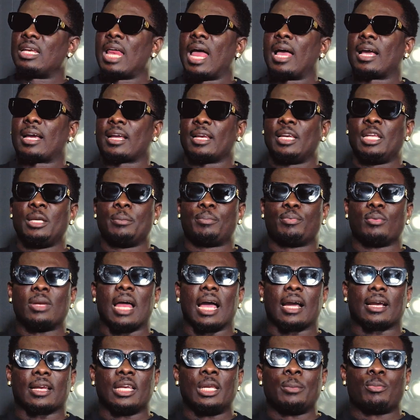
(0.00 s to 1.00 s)

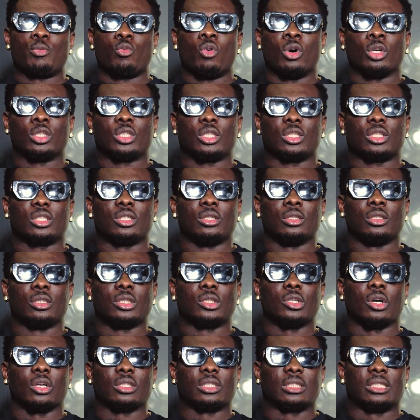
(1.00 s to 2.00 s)
that clip was
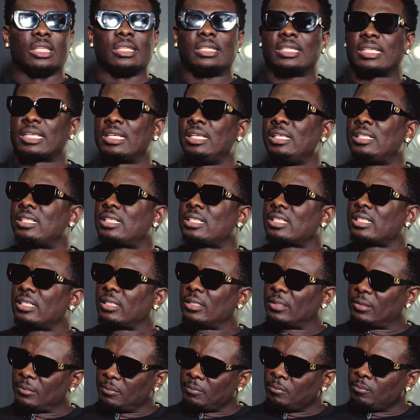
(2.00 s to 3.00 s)
just a skit.
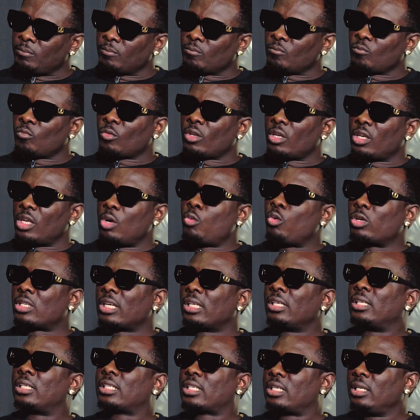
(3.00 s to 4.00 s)
It was
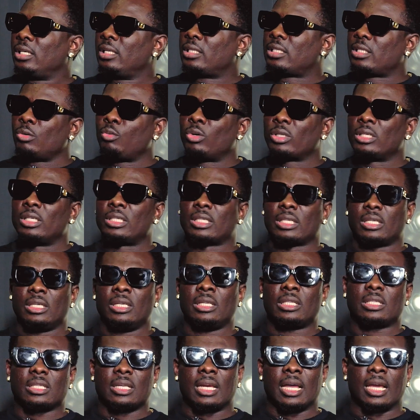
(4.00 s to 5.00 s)
a
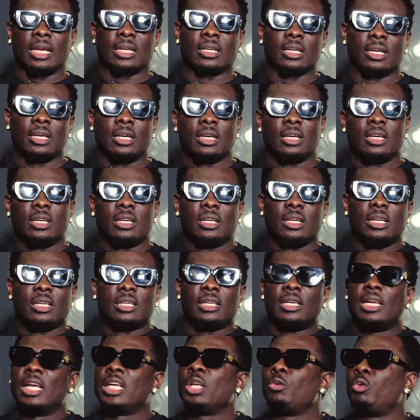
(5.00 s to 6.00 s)
skit. Like
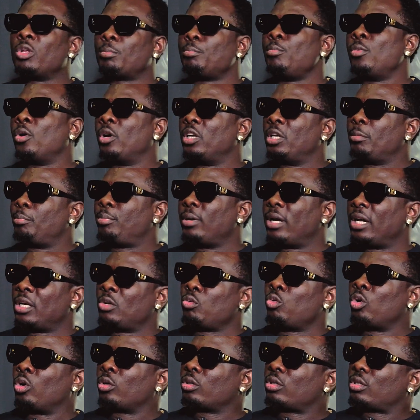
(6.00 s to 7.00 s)
the lady with me on the bed
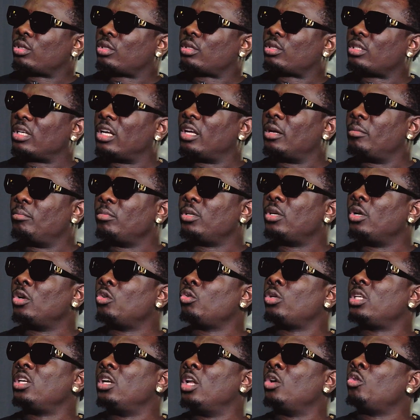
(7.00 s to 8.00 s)
was the
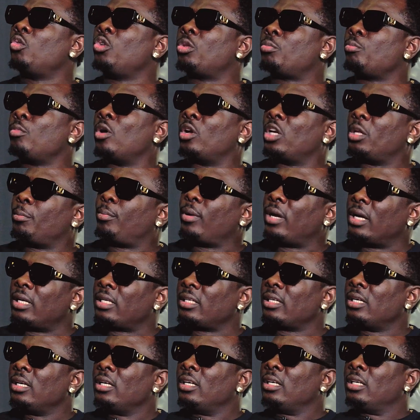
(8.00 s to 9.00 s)
lady with me on the
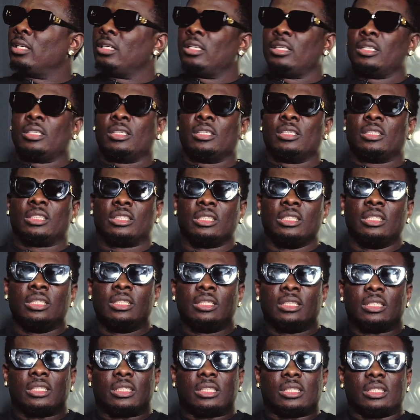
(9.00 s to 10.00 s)
bed.
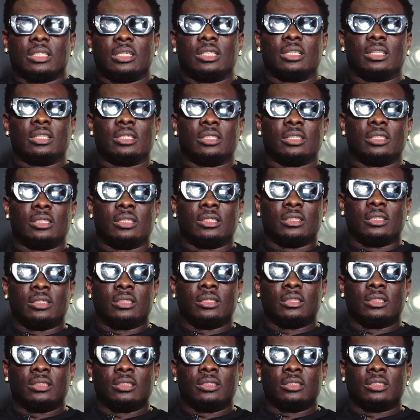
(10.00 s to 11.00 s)
She's
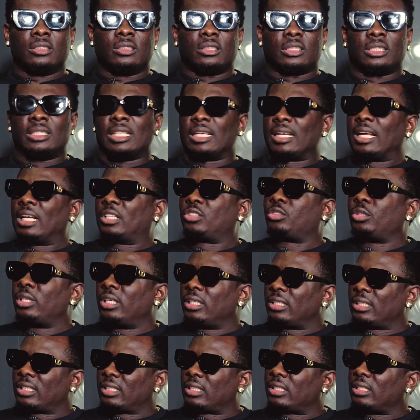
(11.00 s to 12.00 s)
an
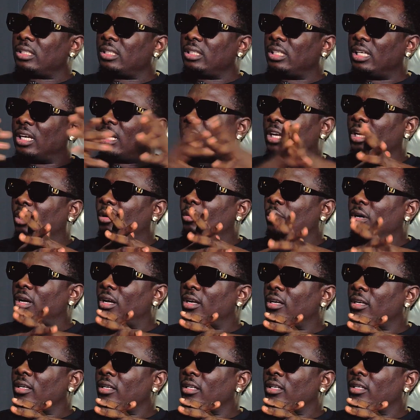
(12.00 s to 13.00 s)
actress. Yeah.
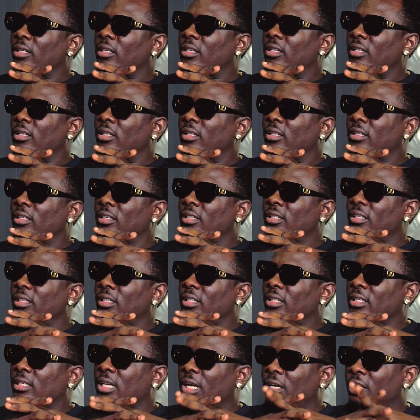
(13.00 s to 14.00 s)

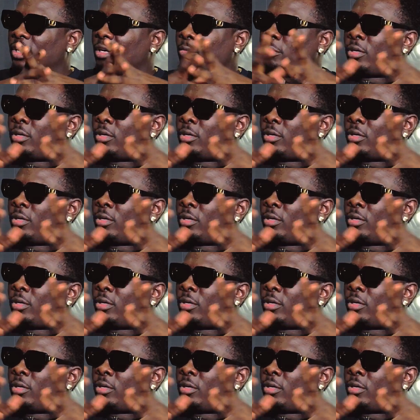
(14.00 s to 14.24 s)
Can you hear